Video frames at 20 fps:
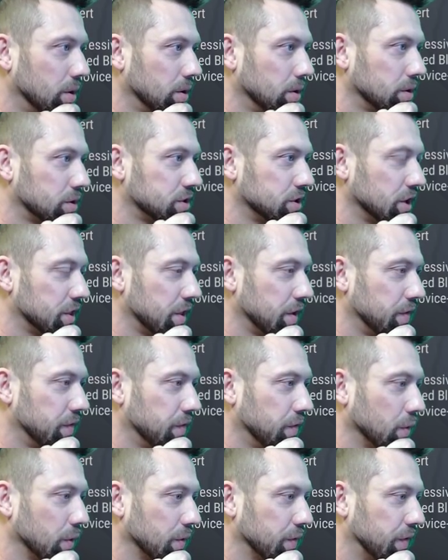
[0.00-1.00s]
Looks like they
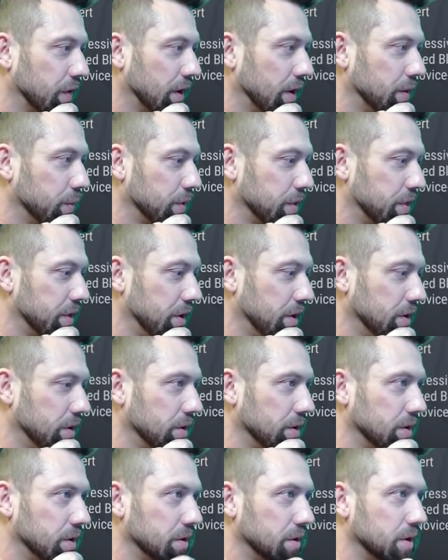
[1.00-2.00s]
fortified
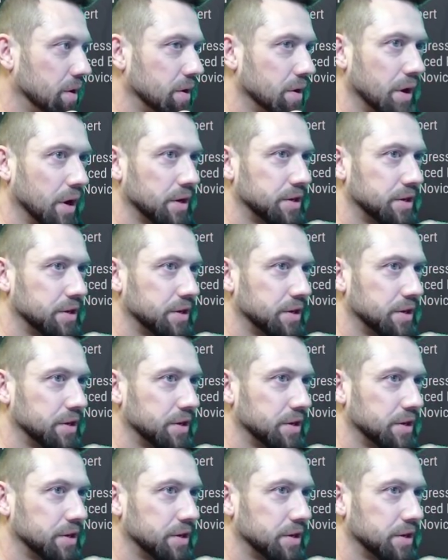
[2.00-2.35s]
within a